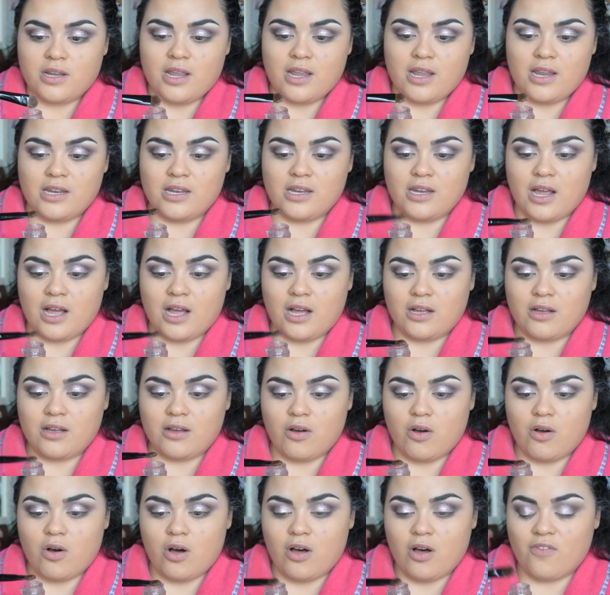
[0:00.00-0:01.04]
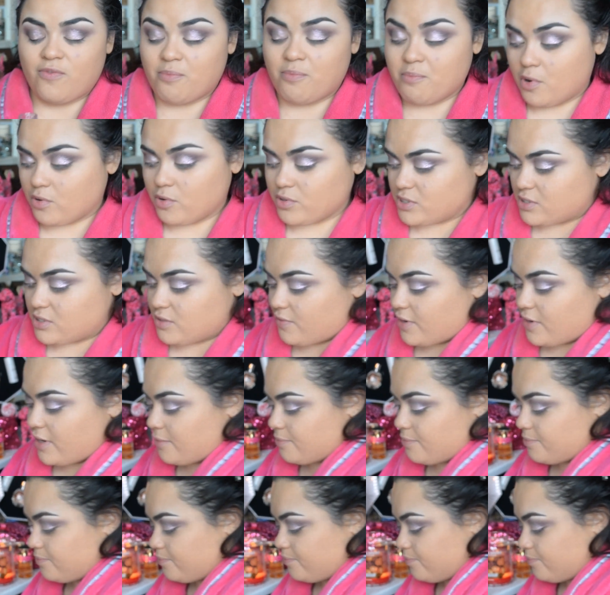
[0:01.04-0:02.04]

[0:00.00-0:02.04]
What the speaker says: and knock off most of it.